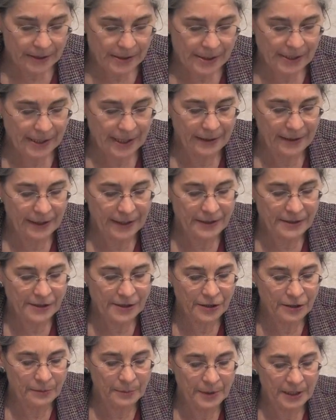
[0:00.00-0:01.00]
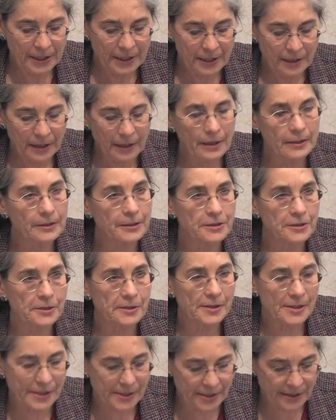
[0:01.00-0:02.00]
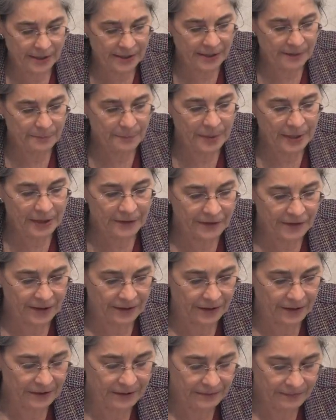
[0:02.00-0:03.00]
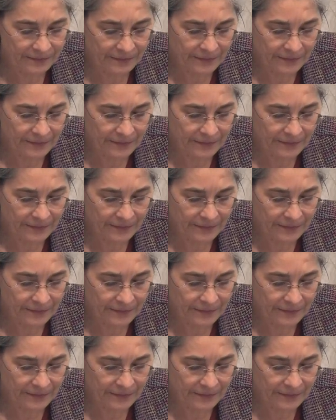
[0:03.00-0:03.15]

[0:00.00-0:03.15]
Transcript: say these human ecologists, is pivotal.